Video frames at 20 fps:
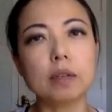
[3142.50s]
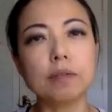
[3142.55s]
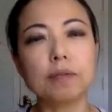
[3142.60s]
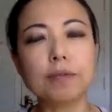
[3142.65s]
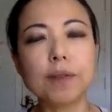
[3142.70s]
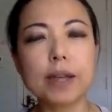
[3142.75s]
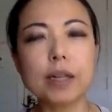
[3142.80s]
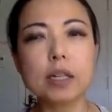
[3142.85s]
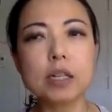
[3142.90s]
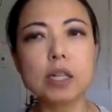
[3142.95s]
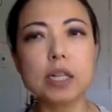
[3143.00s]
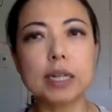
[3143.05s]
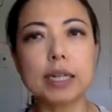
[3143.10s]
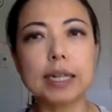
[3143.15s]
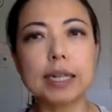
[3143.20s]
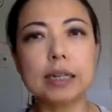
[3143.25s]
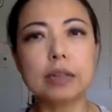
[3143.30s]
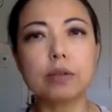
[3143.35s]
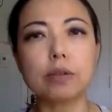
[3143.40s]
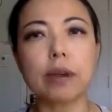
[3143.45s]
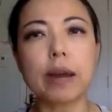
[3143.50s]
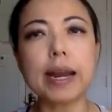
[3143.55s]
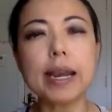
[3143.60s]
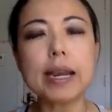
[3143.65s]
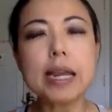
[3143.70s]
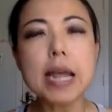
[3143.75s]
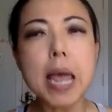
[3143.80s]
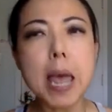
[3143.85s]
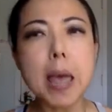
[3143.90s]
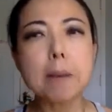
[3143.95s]
fun to eat, right?
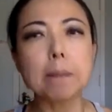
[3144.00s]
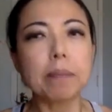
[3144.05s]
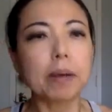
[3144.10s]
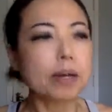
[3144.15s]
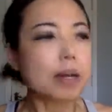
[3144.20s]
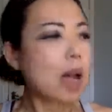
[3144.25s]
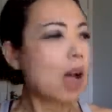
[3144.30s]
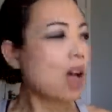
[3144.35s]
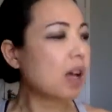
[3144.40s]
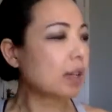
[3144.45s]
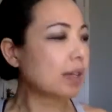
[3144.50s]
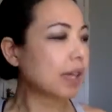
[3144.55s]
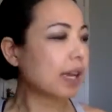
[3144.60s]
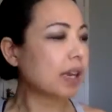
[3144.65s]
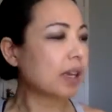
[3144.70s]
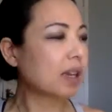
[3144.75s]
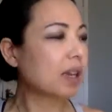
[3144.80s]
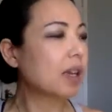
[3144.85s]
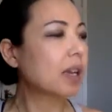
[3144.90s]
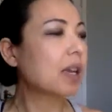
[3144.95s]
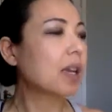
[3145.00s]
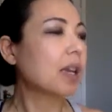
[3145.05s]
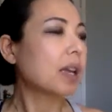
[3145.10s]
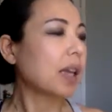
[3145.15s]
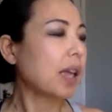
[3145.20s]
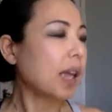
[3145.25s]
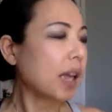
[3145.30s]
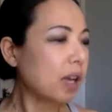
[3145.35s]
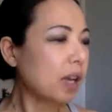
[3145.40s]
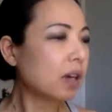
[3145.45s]
But now, like,
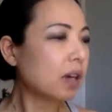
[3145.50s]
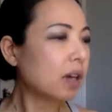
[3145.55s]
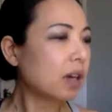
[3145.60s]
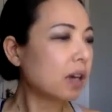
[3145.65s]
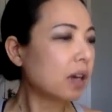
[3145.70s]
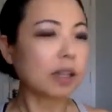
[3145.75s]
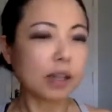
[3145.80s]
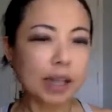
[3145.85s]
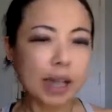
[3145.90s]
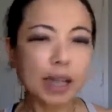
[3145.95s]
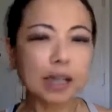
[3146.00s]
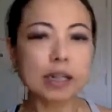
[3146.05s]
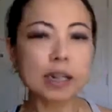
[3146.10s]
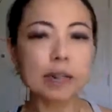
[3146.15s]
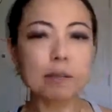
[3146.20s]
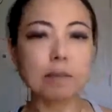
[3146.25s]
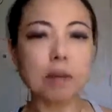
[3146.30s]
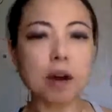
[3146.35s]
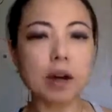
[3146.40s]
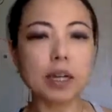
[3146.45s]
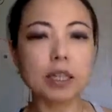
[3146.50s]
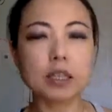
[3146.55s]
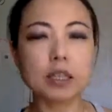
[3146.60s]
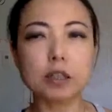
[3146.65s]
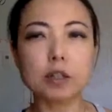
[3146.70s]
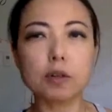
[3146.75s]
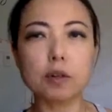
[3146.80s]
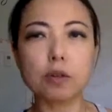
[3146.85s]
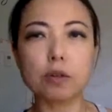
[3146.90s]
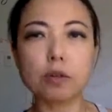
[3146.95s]
ew, the candy bar is
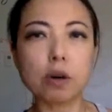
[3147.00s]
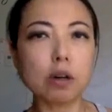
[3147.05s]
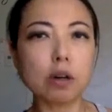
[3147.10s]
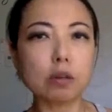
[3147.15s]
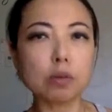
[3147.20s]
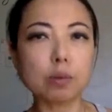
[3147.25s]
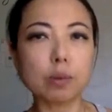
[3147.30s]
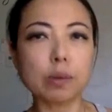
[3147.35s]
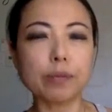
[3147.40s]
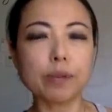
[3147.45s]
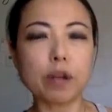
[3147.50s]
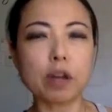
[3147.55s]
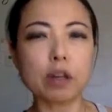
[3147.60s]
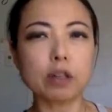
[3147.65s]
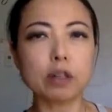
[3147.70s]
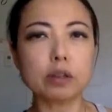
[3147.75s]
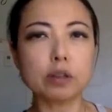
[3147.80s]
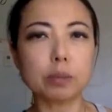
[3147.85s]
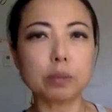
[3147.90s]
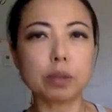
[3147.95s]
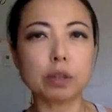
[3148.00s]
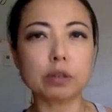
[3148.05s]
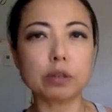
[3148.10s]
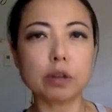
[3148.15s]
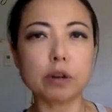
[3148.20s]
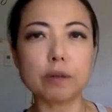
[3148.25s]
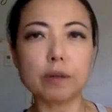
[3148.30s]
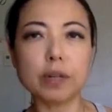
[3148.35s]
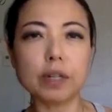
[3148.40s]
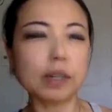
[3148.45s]
so gross with all those
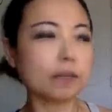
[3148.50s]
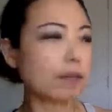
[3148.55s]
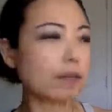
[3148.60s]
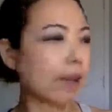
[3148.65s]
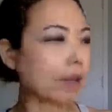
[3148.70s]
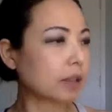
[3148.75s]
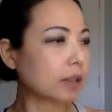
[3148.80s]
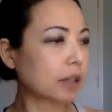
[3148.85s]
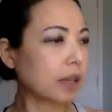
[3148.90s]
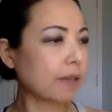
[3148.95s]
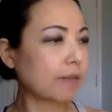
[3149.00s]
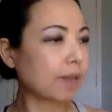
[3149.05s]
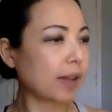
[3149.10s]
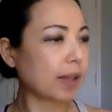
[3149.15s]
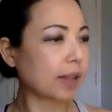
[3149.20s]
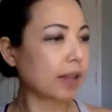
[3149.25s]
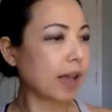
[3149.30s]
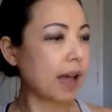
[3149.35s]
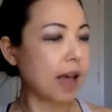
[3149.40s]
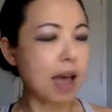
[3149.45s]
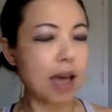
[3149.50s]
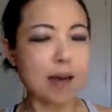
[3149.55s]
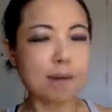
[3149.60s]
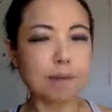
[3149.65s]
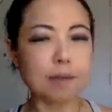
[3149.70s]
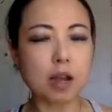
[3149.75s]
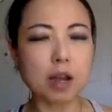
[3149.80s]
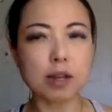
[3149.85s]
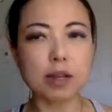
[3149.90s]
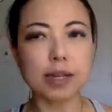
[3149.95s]
preservative and stuff like that. I'm
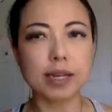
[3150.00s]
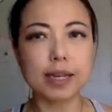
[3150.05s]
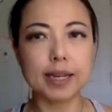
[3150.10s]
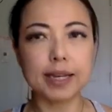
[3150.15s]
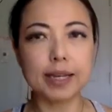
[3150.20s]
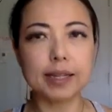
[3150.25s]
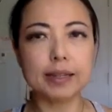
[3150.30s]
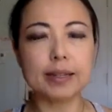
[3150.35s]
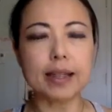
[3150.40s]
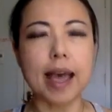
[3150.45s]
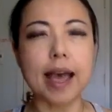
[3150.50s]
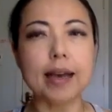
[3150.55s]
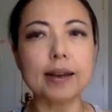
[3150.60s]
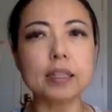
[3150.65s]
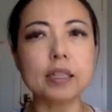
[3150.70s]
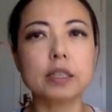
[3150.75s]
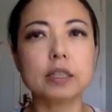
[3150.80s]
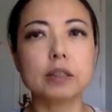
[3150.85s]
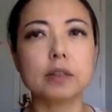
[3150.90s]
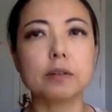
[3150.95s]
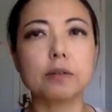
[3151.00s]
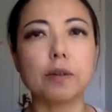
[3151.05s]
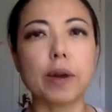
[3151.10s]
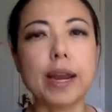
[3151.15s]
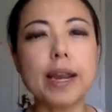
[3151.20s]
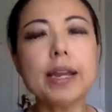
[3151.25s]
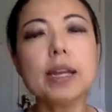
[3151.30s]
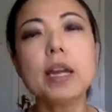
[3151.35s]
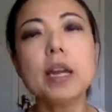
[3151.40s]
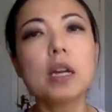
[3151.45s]
not eating that,
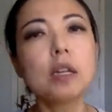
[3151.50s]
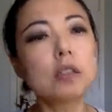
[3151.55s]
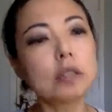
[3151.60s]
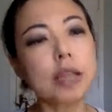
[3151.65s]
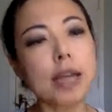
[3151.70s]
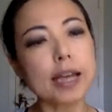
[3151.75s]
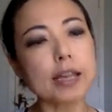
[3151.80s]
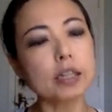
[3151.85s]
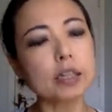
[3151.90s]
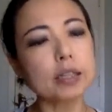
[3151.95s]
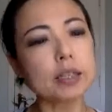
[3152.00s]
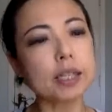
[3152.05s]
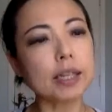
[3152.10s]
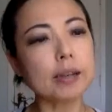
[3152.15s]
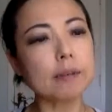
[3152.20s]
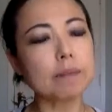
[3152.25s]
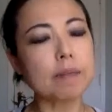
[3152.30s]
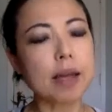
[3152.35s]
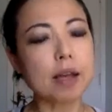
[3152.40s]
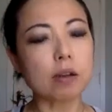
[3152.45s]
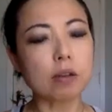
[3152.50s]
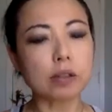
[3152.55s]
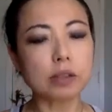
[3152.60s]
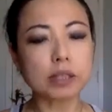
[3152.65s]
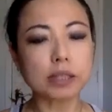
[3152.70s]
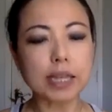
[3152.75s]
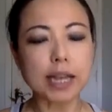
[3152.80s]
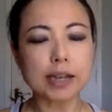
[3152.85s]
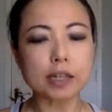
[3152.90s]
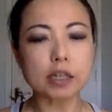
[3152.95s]
right? So I just keep my own
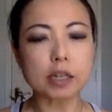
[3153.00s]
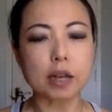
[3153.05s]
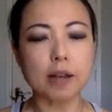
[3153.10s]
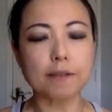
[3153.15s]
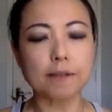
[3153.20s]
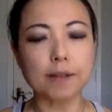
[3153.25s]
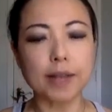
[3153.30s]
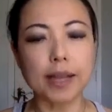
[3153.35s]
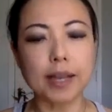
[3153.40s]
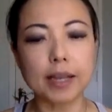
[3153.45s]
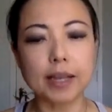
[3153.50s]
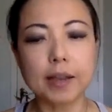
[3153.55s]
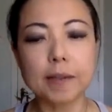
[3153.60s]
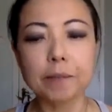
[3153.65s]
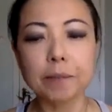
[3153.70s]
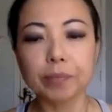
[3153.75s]
stash of like